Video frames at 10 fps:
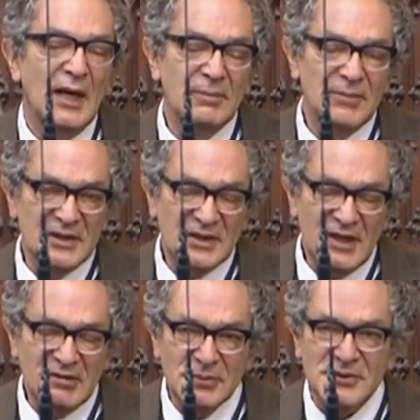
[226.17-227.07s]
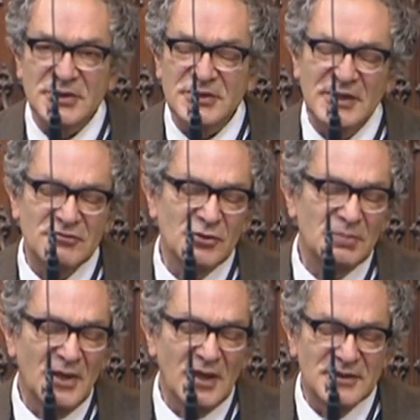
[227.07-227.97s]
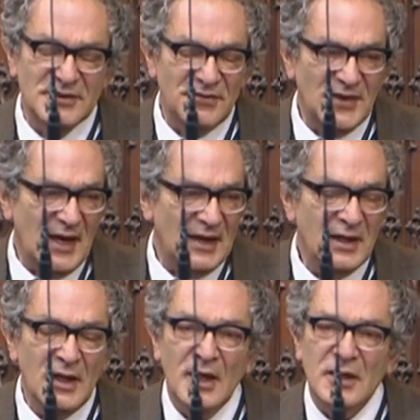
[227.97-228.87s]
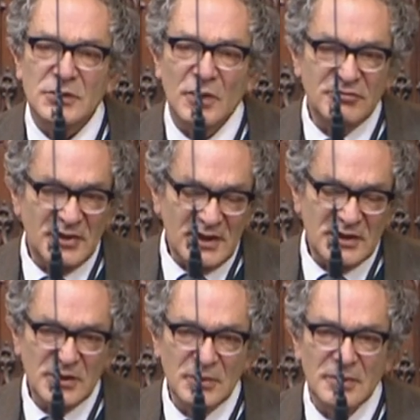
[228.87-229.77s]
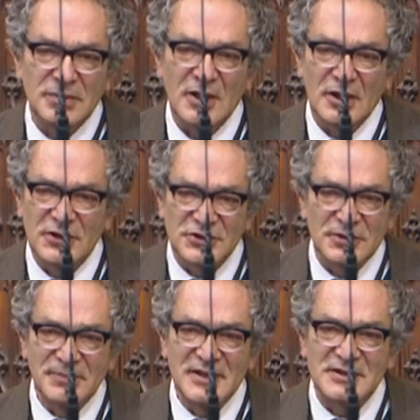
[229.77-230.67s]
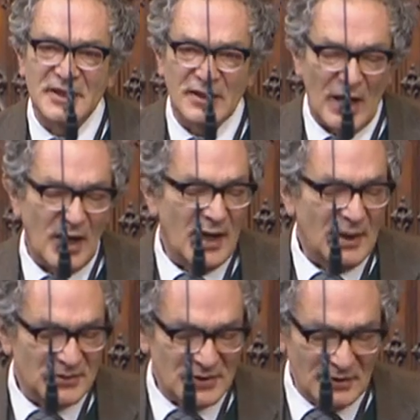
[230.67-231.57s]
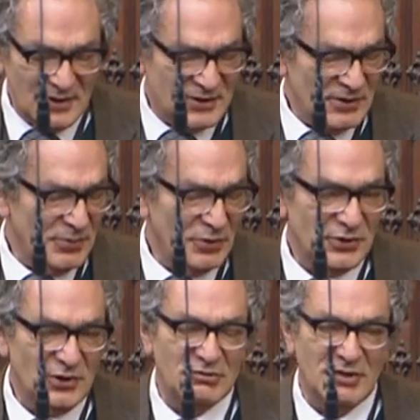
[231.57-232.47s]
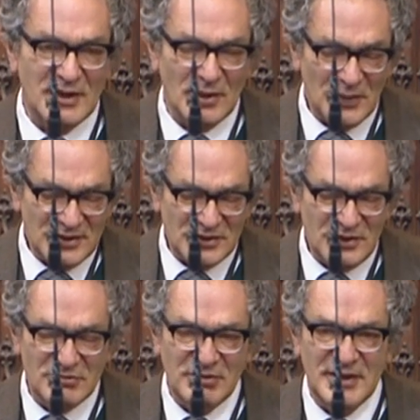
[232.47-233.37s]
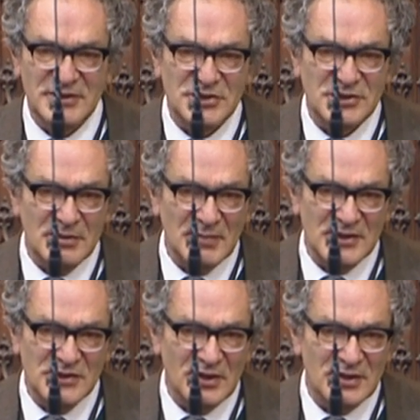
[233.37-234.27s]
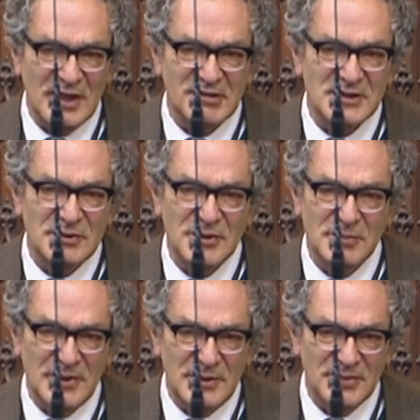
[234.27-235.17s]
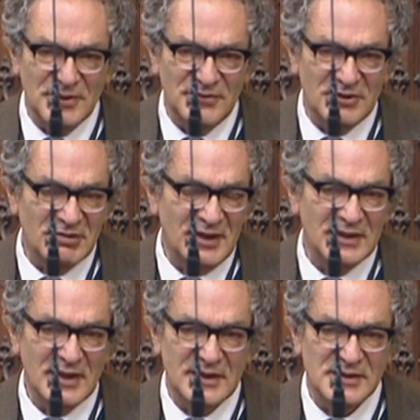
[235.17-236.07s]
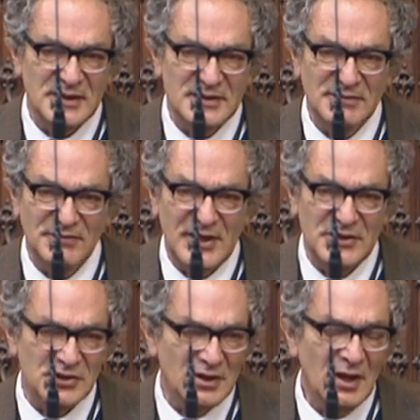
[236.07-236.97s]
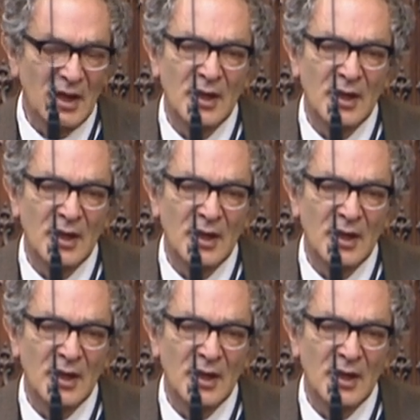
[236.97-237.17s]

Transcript: And Bandera was a central part of that. So I really do urge the minister, I absolutely support Ukraine. I went to Ukraine to show my solidarity with the people of Ukraine against this invasion.